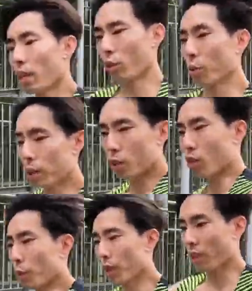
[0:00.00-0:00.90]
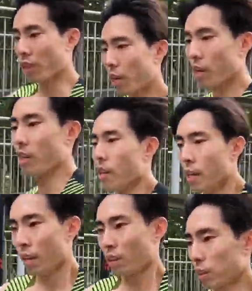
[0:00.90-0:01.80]
that was what took away the
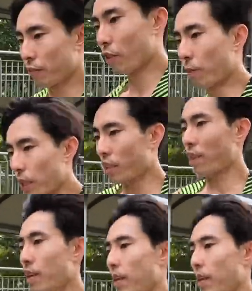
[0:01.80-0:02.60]
sub 4 minute